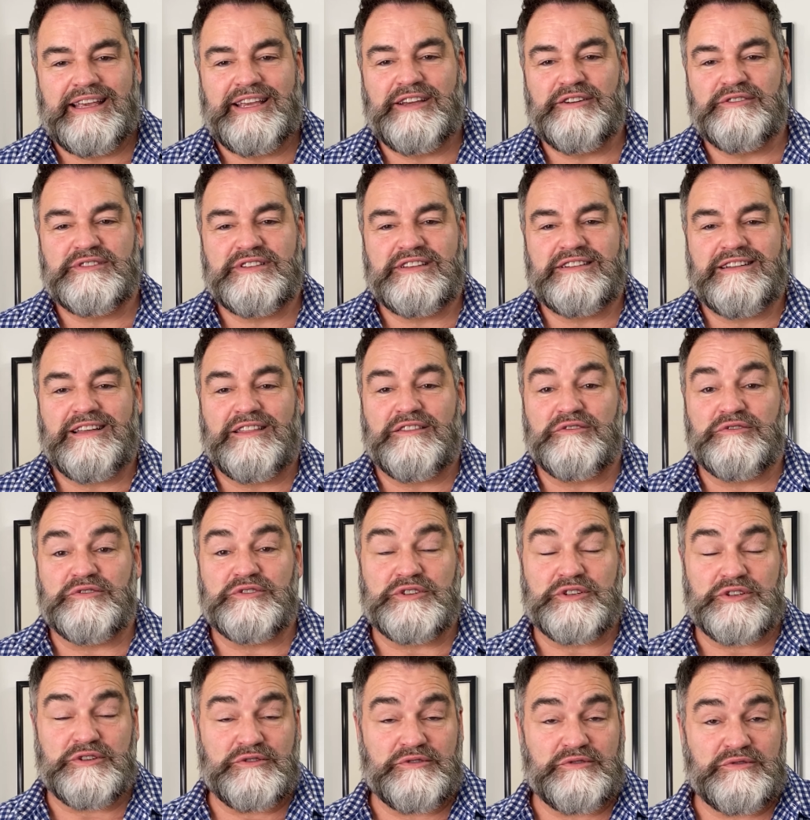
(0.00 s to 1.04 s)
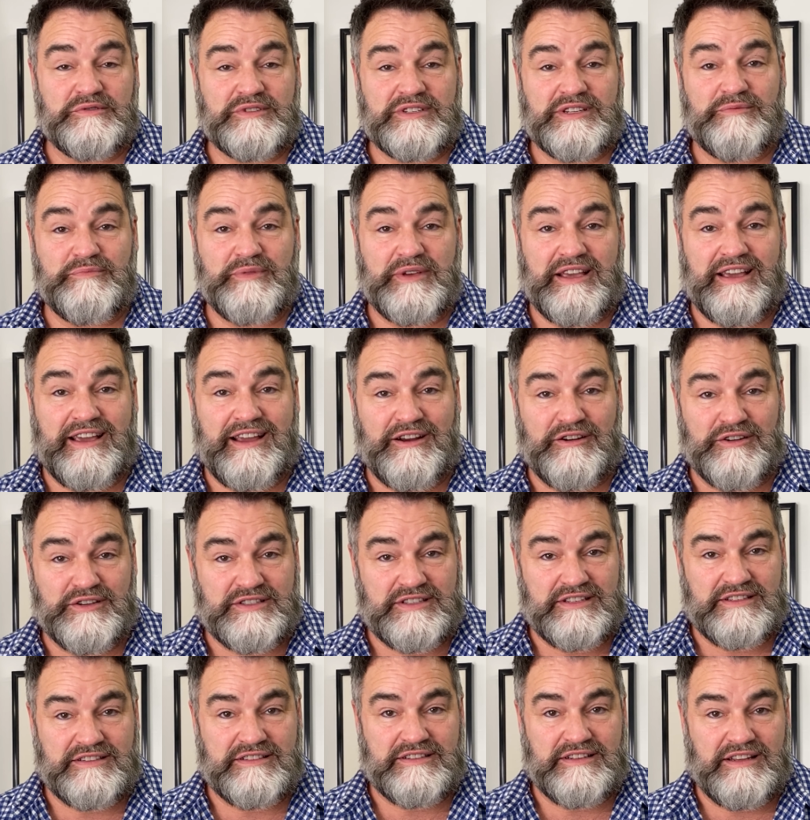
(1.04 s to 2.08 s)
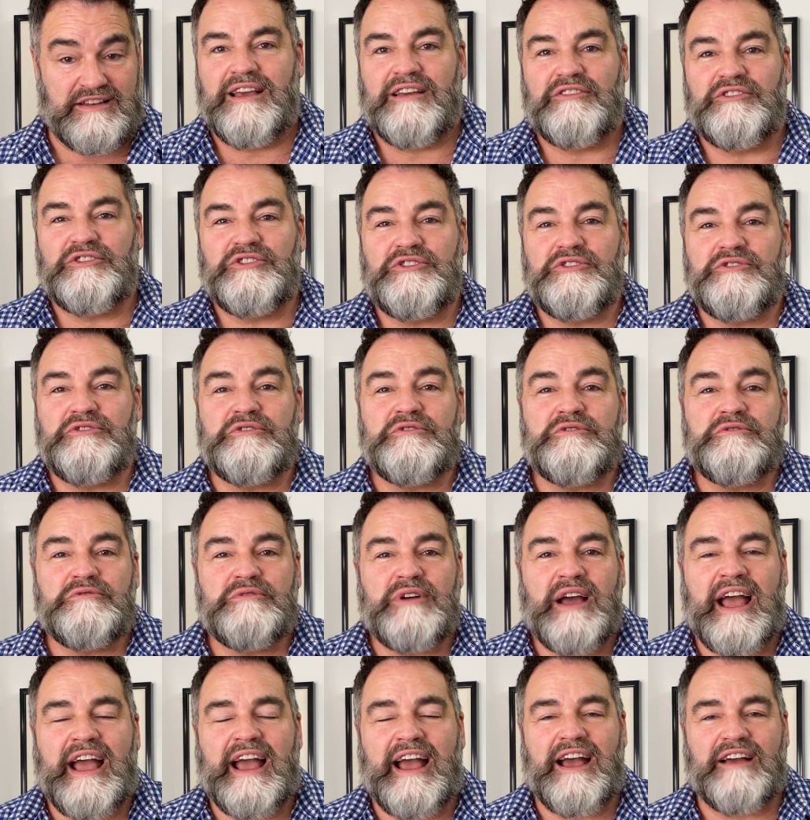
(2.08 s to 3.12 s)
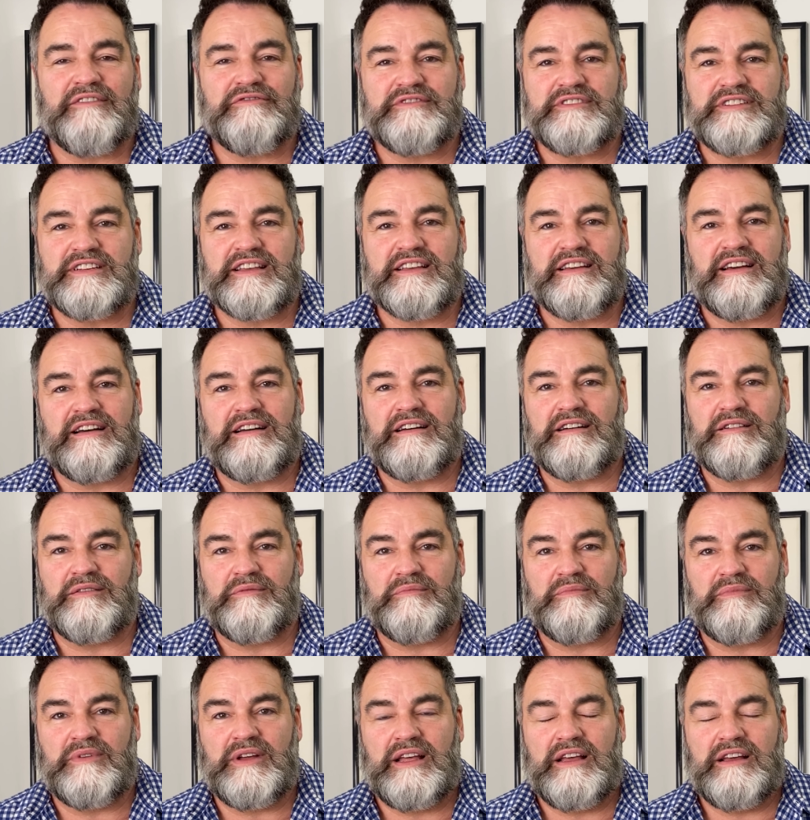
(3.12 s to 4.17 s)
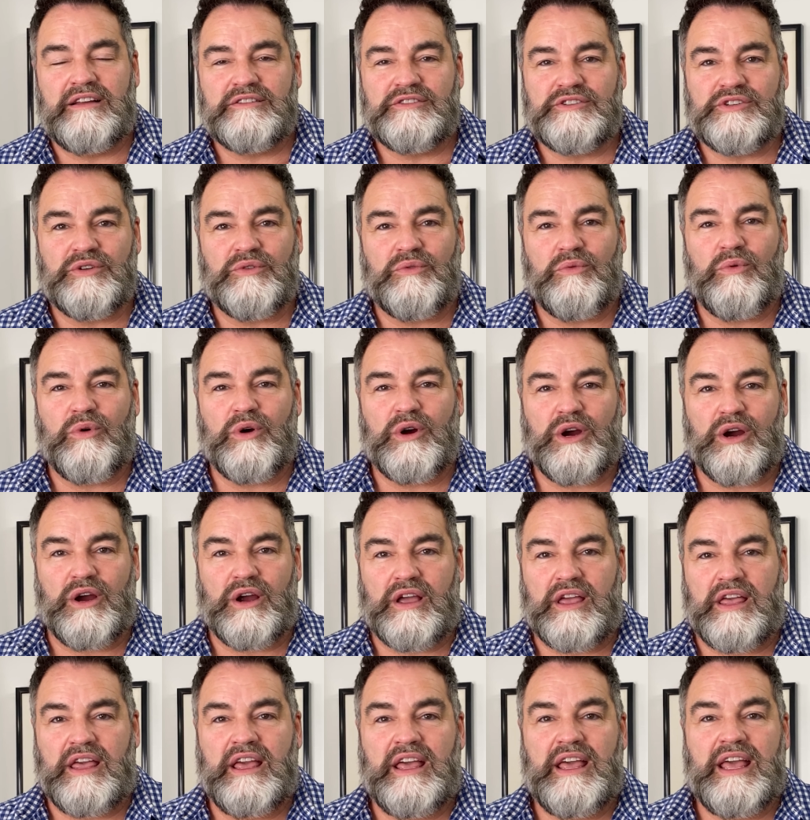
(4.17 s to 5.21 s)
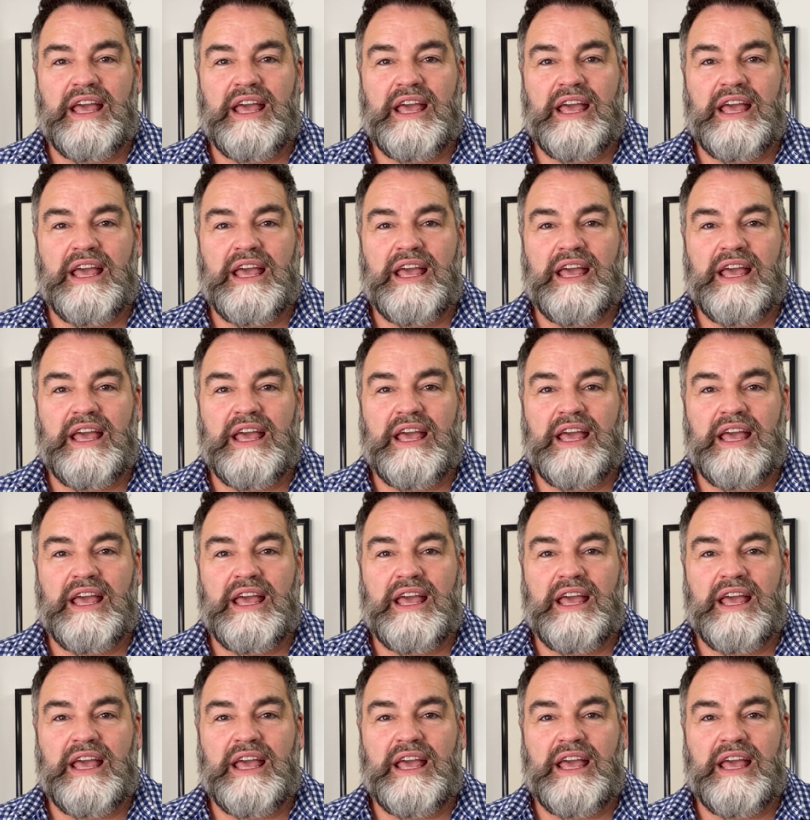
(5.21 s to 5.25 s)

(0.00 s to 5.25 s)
Here's another do to be a hair assistant. You have to come to work